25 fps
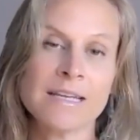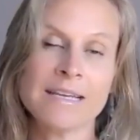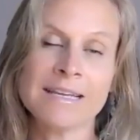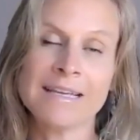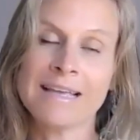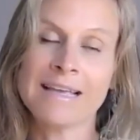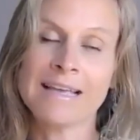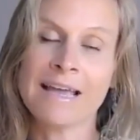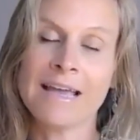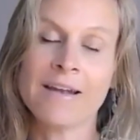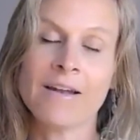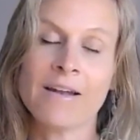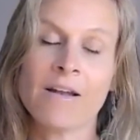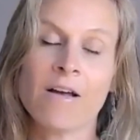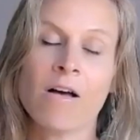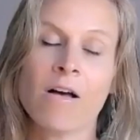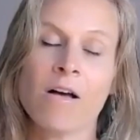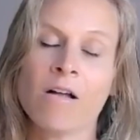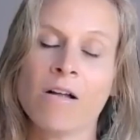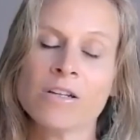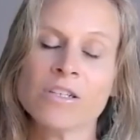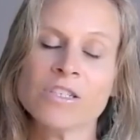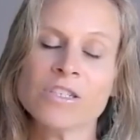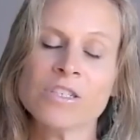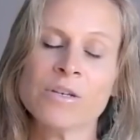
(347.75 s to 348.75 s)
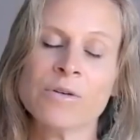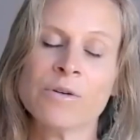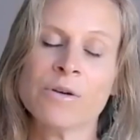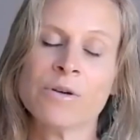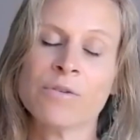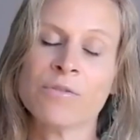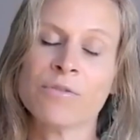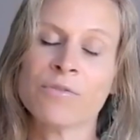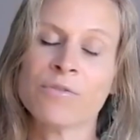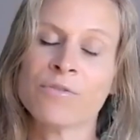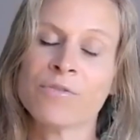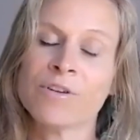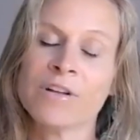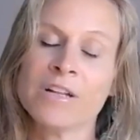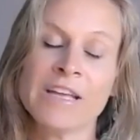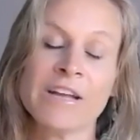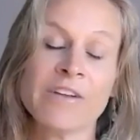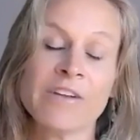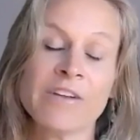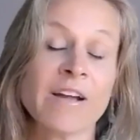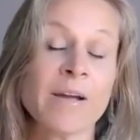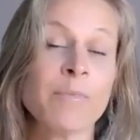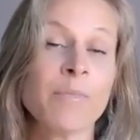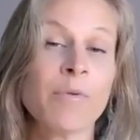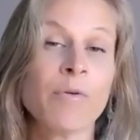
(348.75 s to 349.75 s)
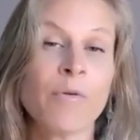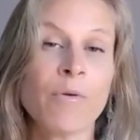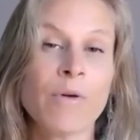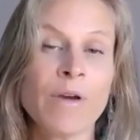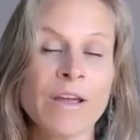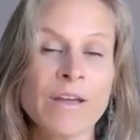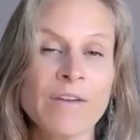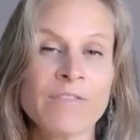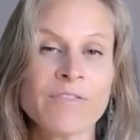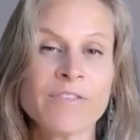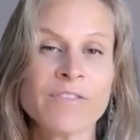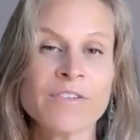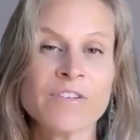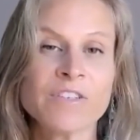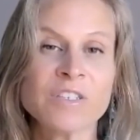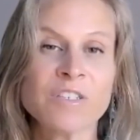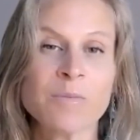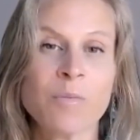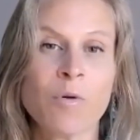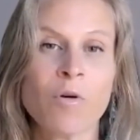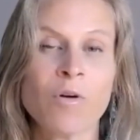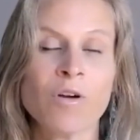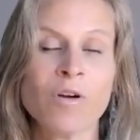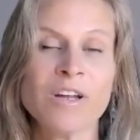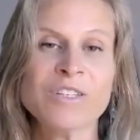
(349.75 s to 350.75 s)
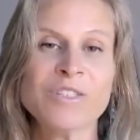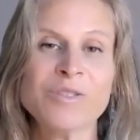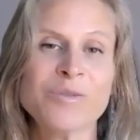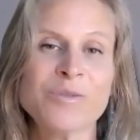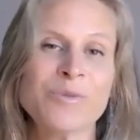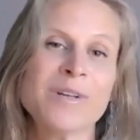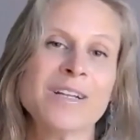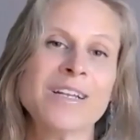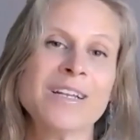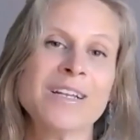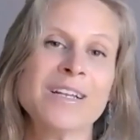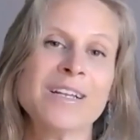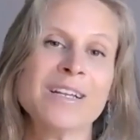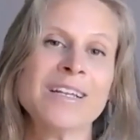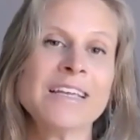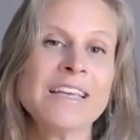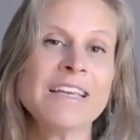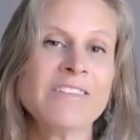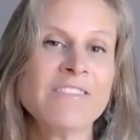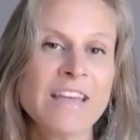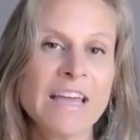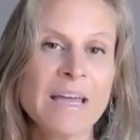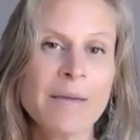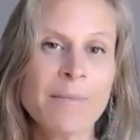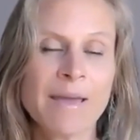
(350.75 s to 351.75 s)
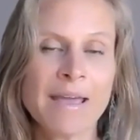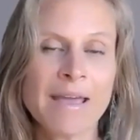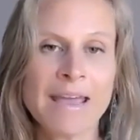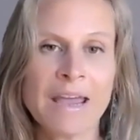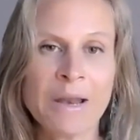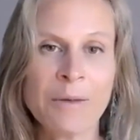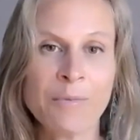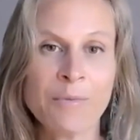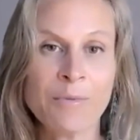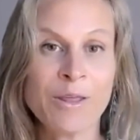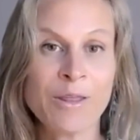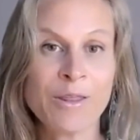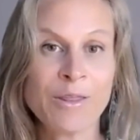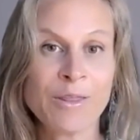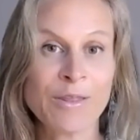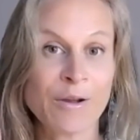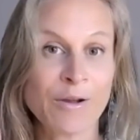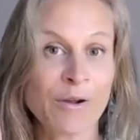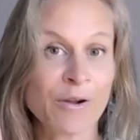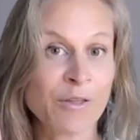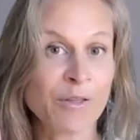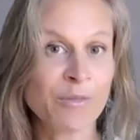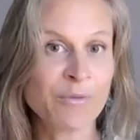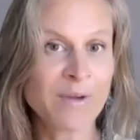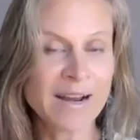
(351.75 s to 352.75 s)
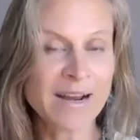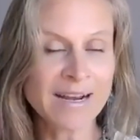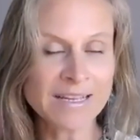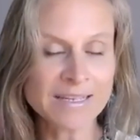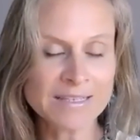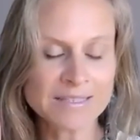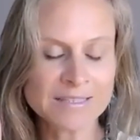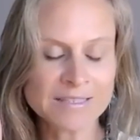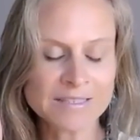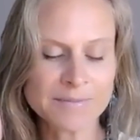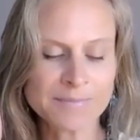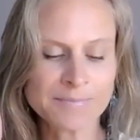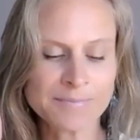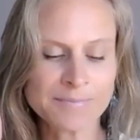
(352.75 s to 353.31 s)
Again, also a really great point for supporting to alleviate pain with arthritis.